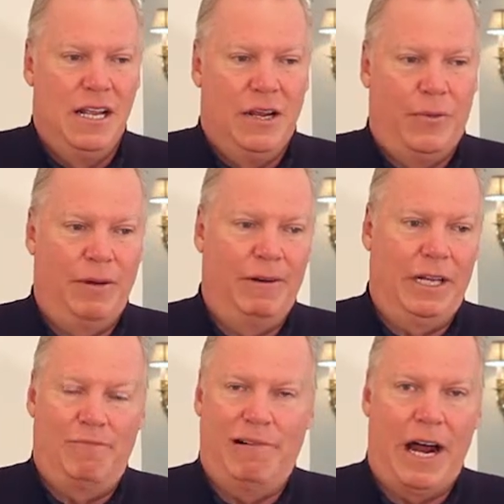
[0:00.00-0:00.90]
really
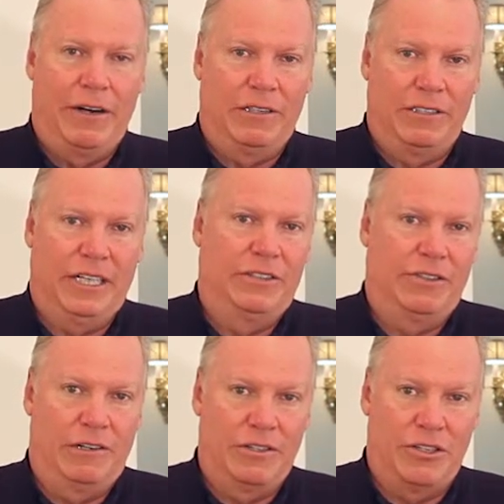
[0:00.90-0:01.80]
pride ourselves
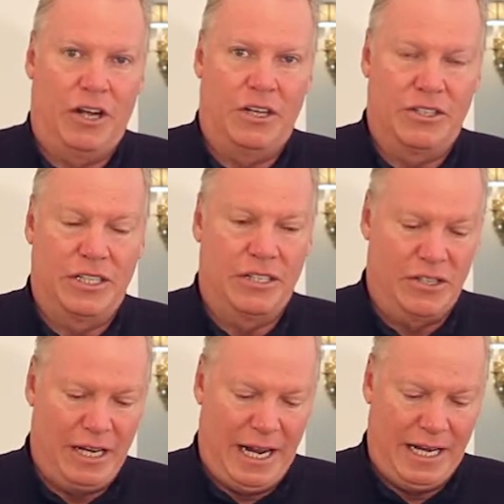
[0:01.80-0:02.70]
on our
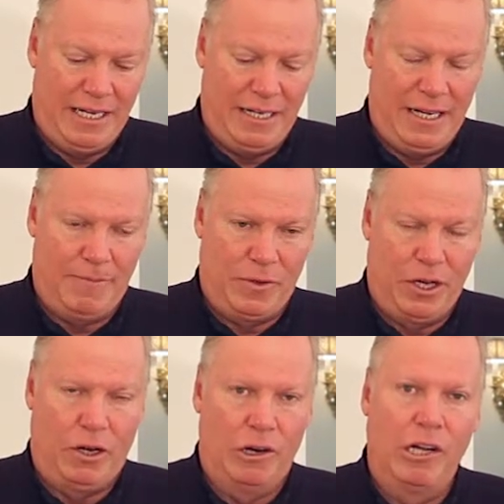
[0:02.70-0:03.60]
sauces. And a
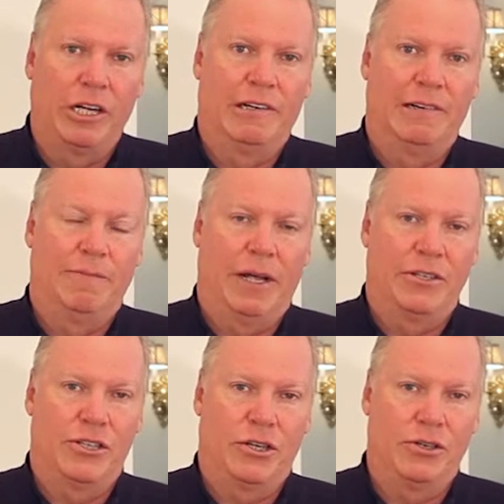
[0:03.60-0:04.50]
little earlier, I
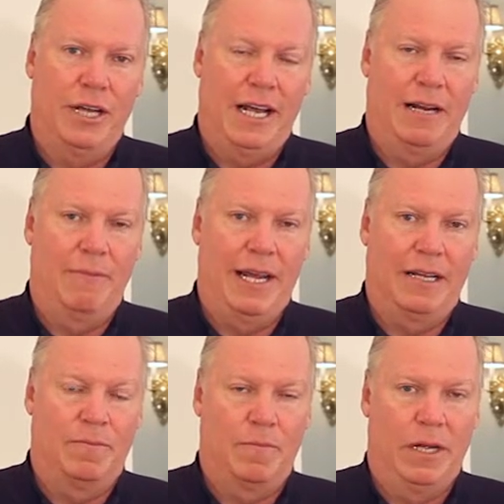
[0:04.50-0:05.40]
showed you how to make
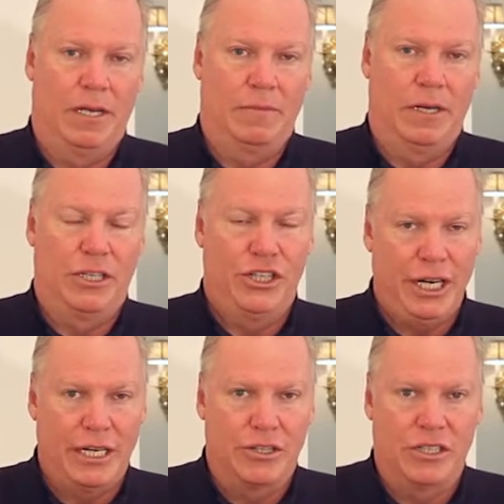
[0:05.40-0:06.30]
a
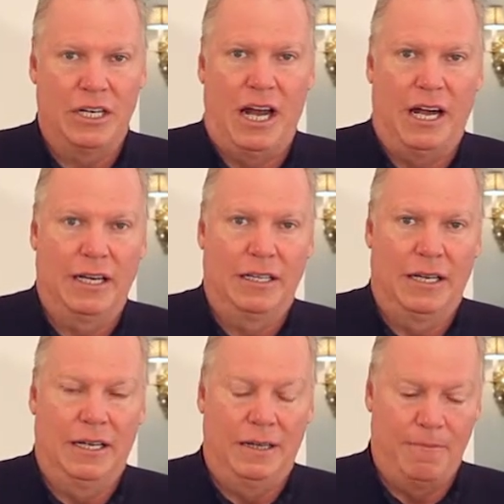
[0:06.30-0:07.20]
chicken stock.
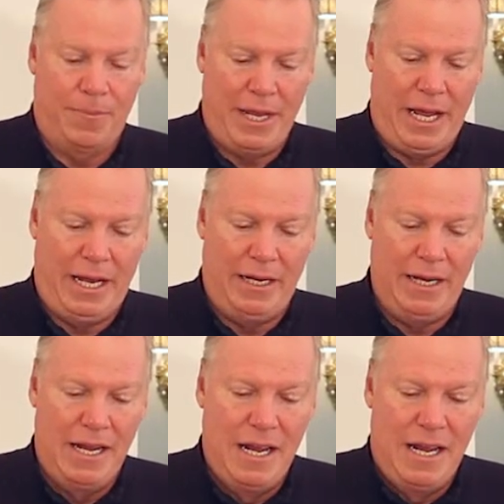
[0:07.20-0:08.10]
And
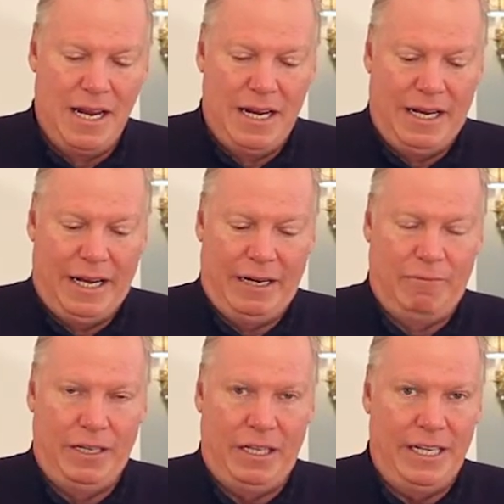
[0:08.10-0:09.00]
it
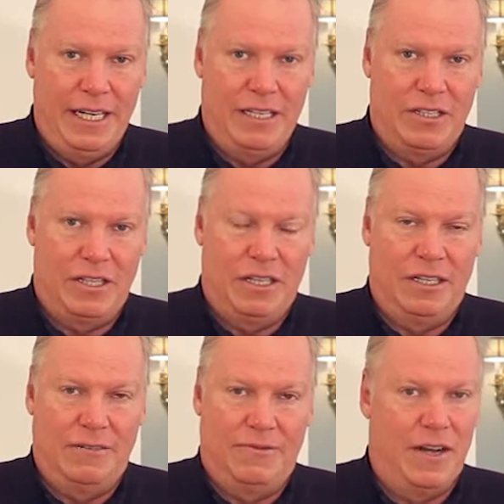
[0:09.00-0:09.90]
really is
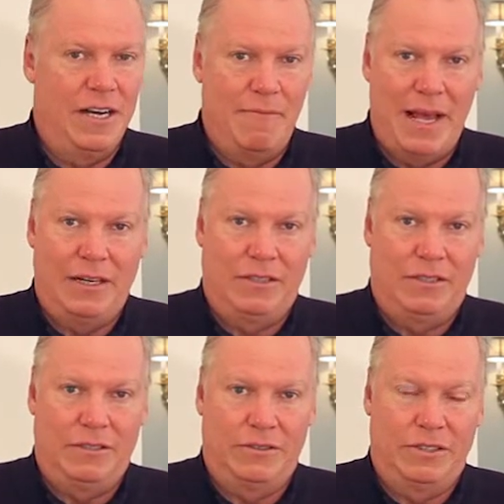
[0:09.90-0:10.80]
the
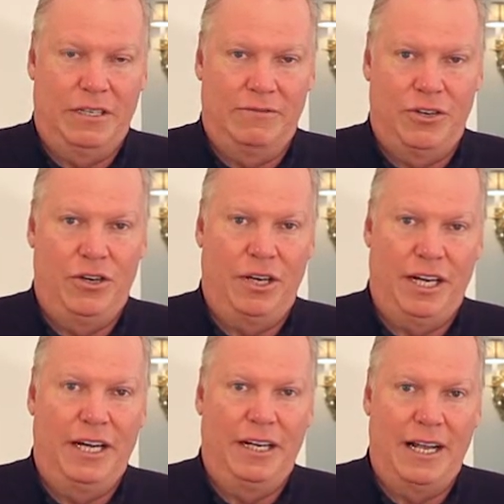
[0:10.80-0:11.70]
fundamentals of
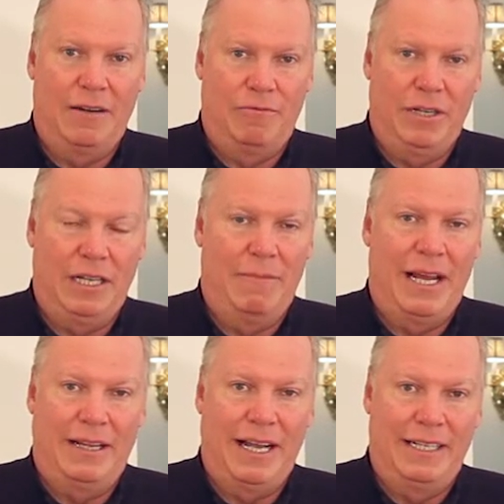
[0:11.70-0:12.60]
cooking that really
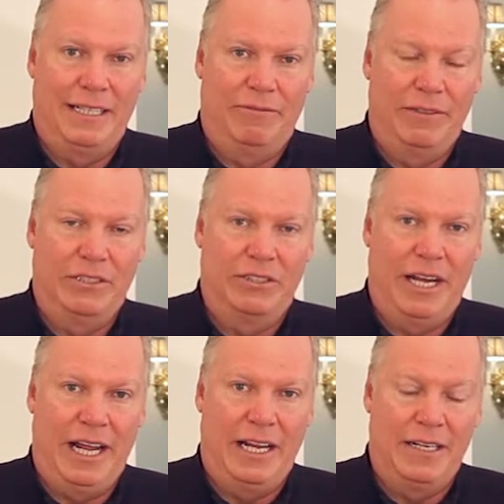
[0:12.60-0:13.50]
make that difference.
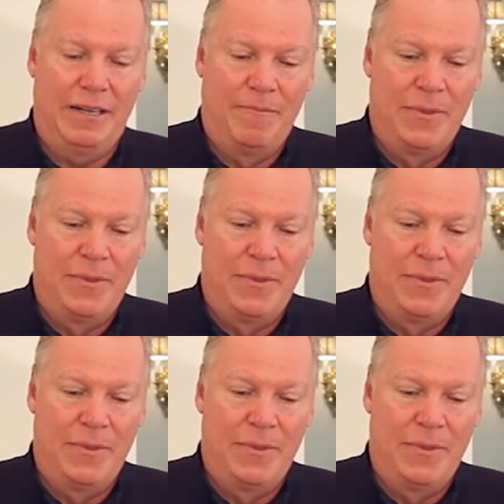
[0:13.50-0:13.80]
And